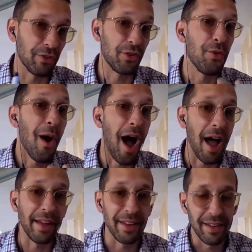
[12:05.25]
too
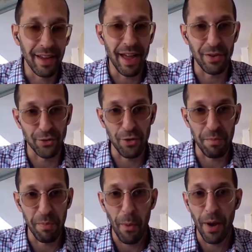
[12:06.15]
high at a
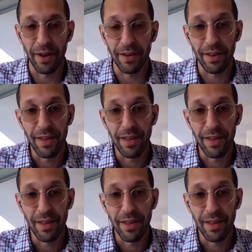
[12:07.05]
certain point